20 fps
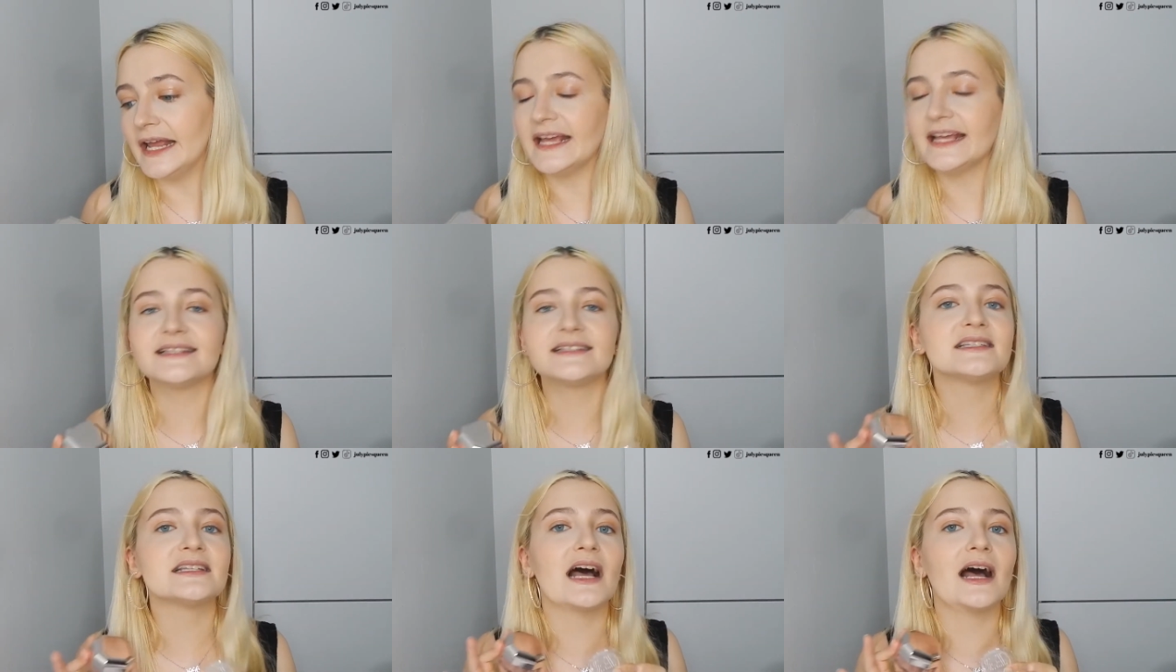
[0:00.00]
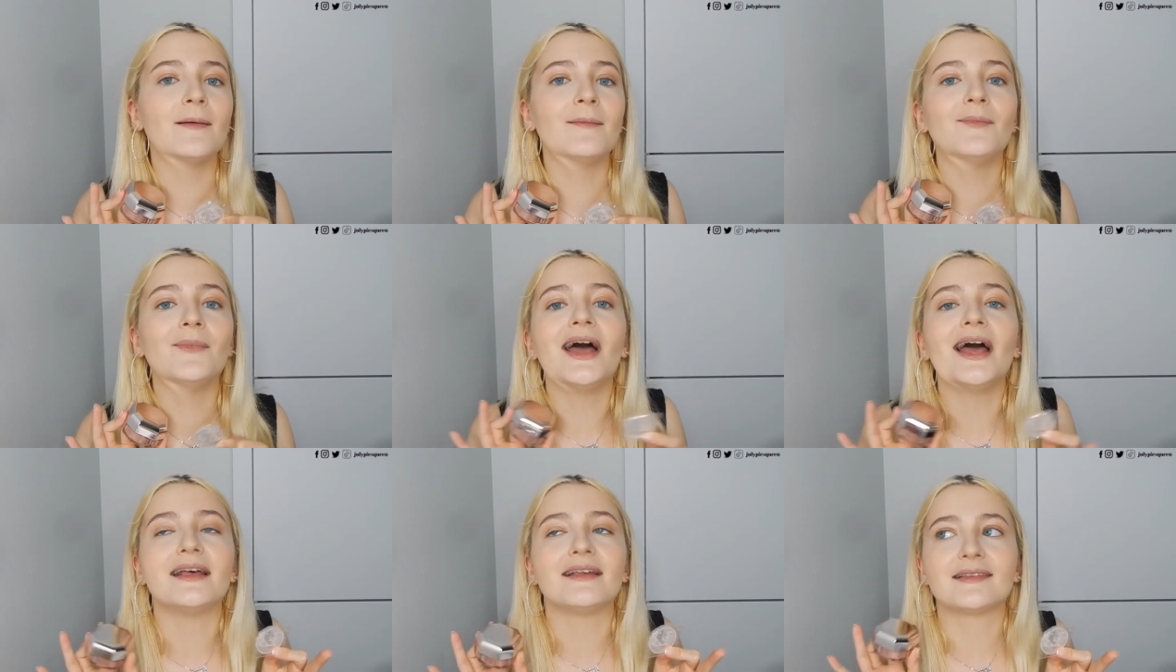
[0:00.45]
it's a
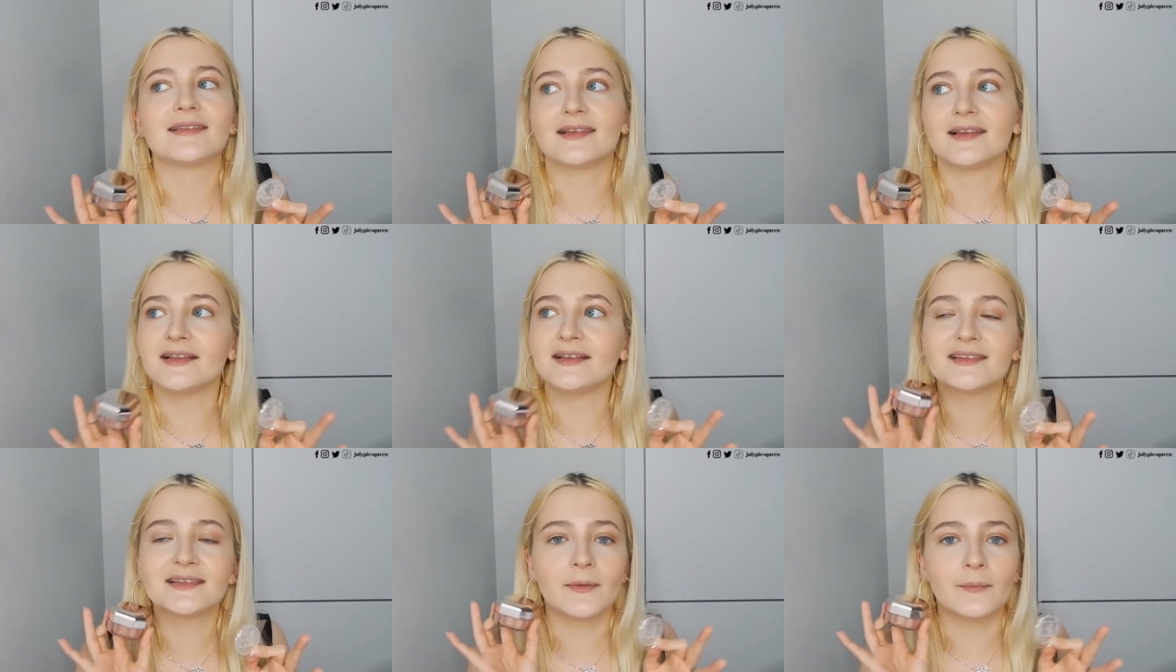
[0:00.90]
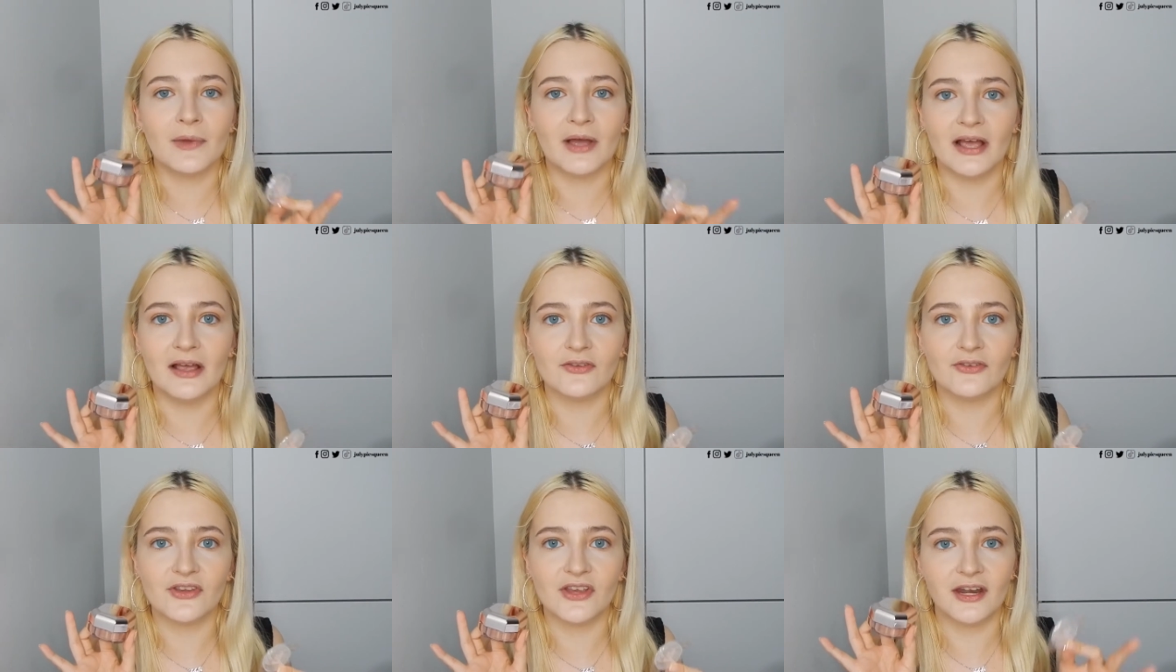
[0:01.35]
mess it's a
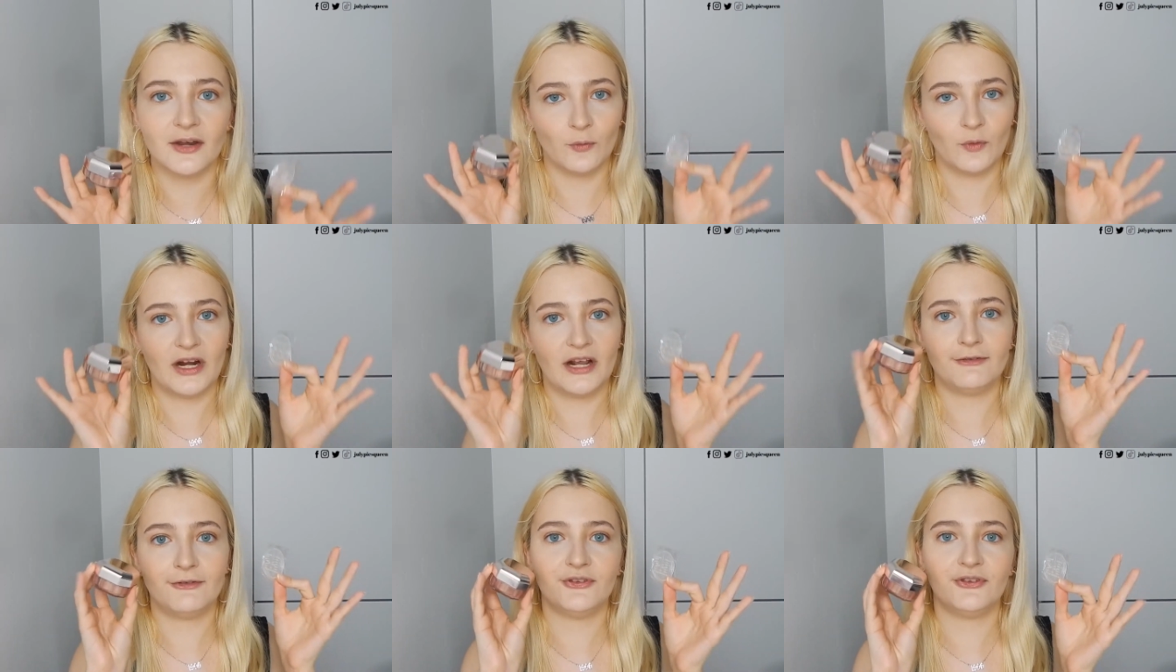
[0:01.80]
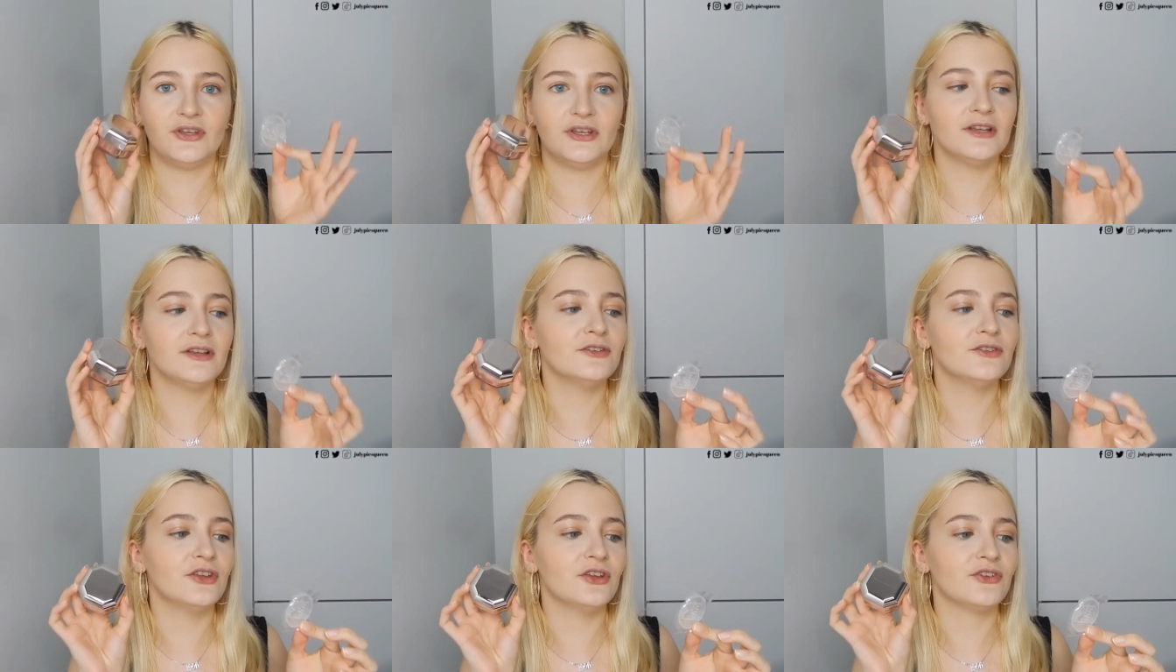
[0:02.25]
mess and when i've
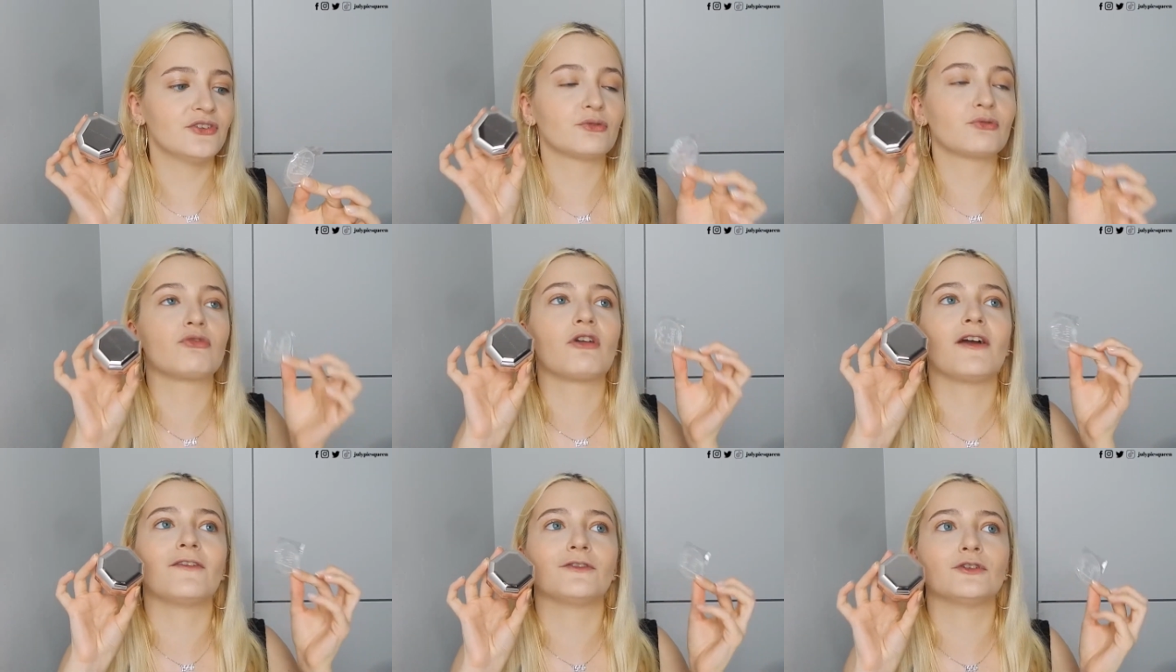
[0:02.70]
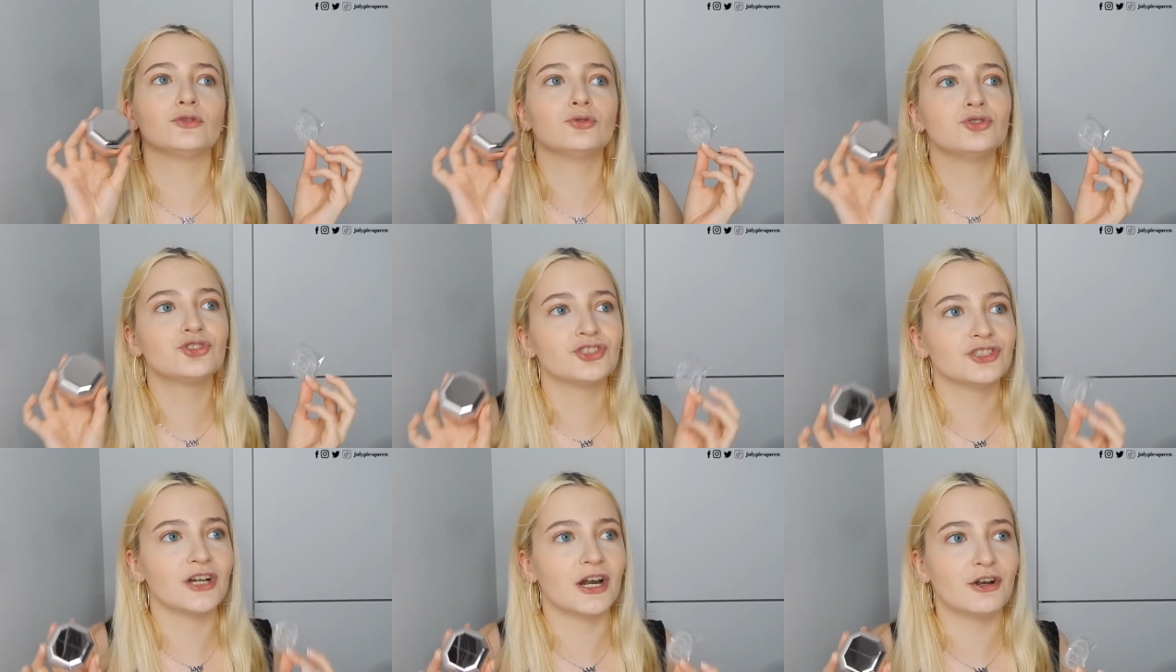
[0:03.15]
seen this
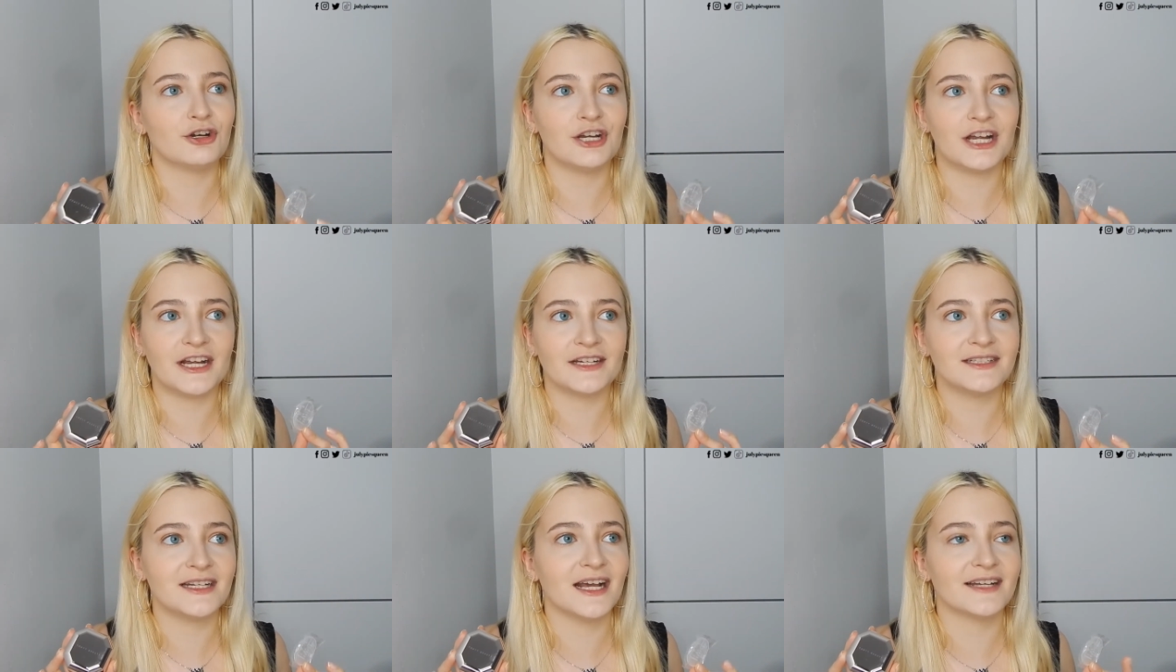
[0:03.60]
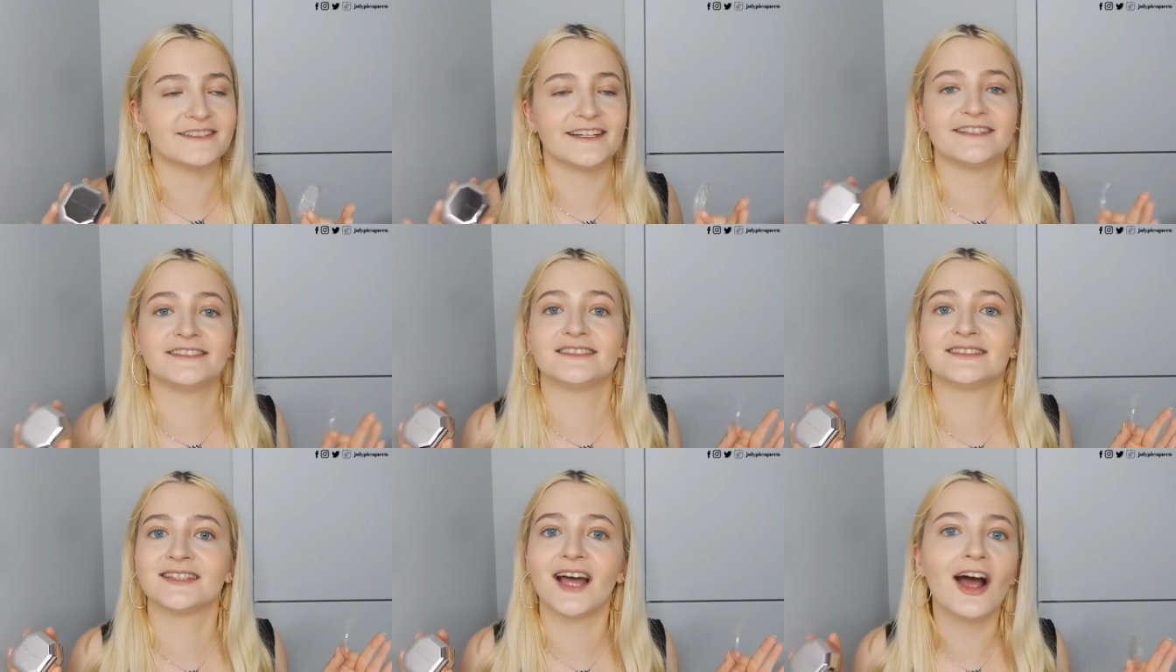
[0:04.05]
revolutionary idea
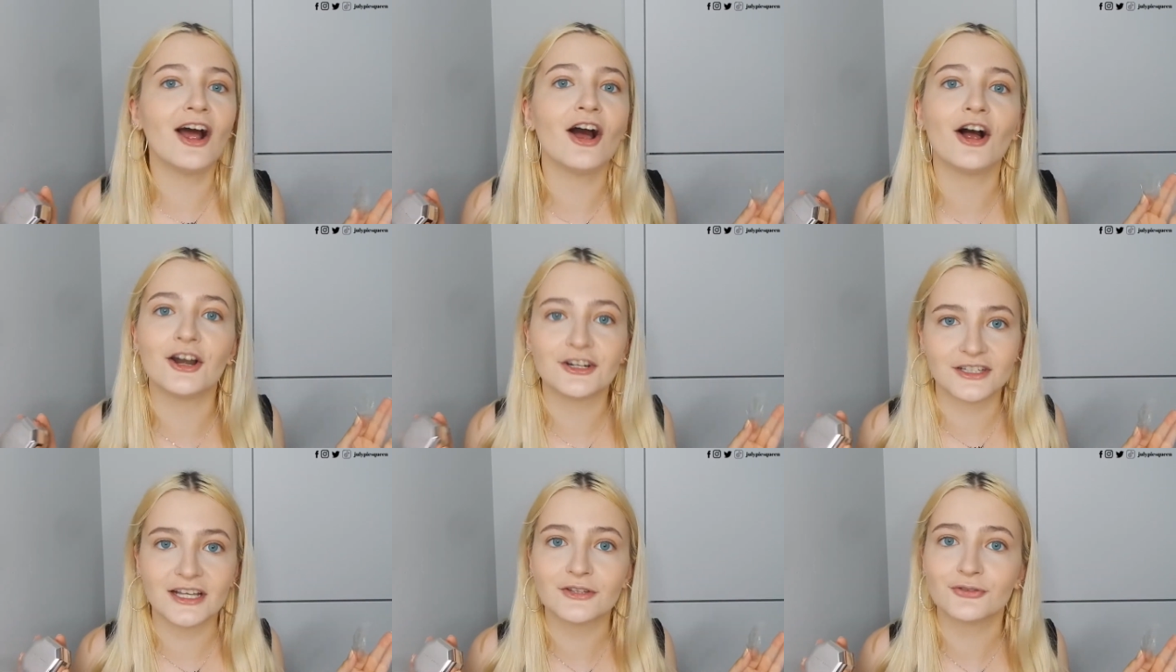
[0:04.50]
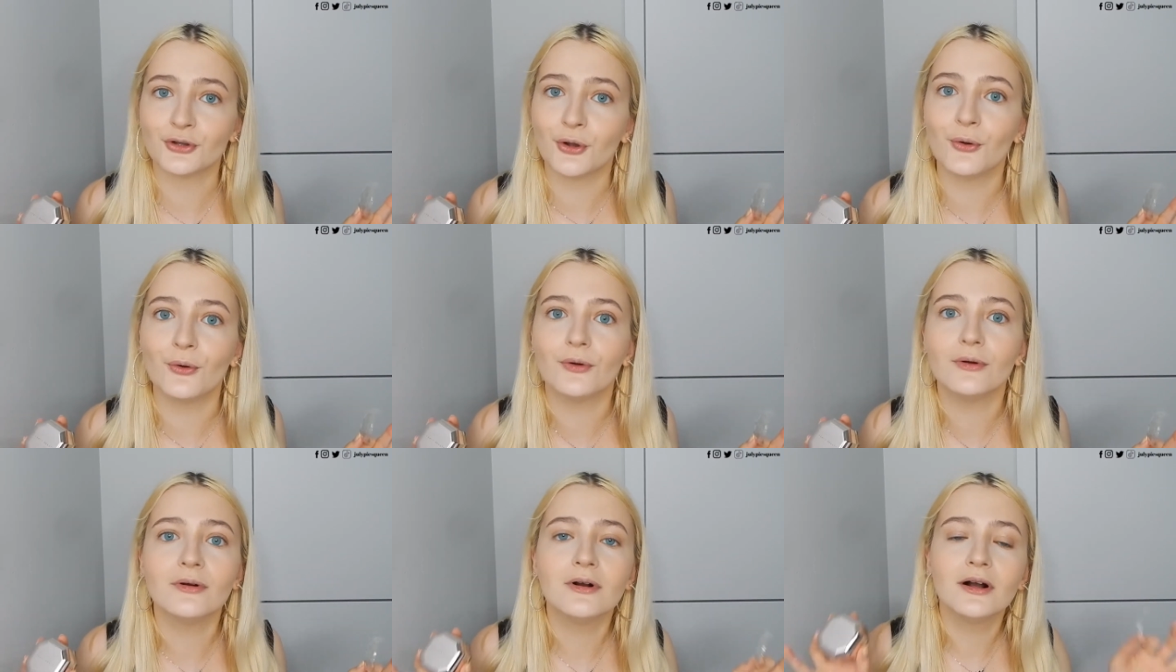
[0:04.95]
that is not hard at
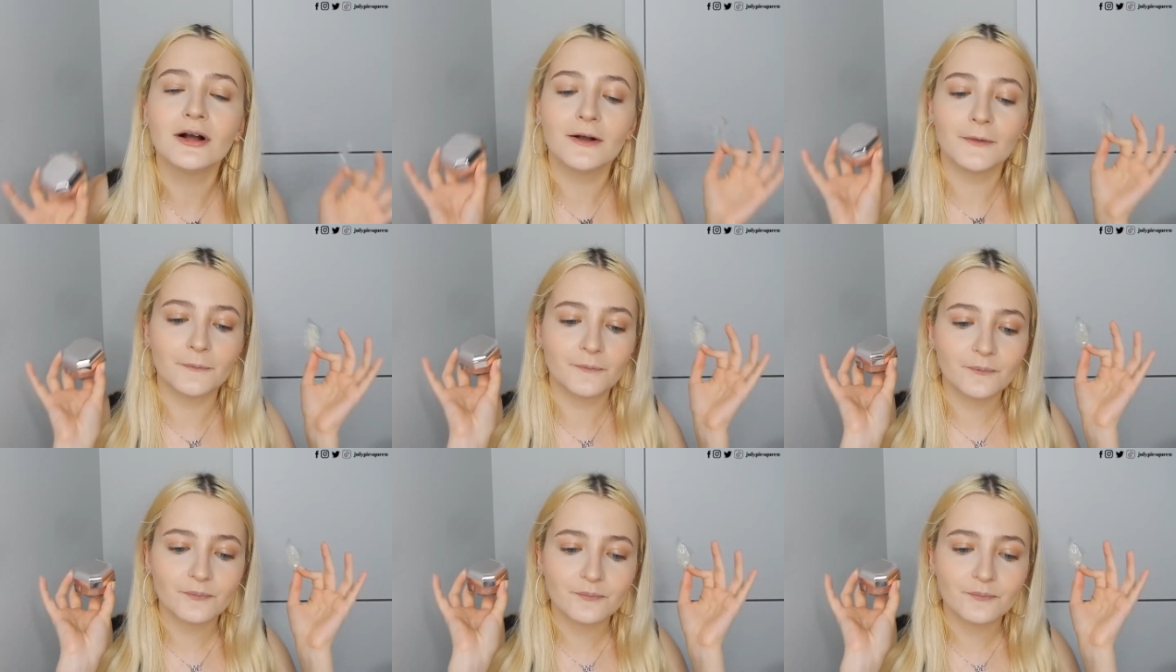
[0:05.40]
all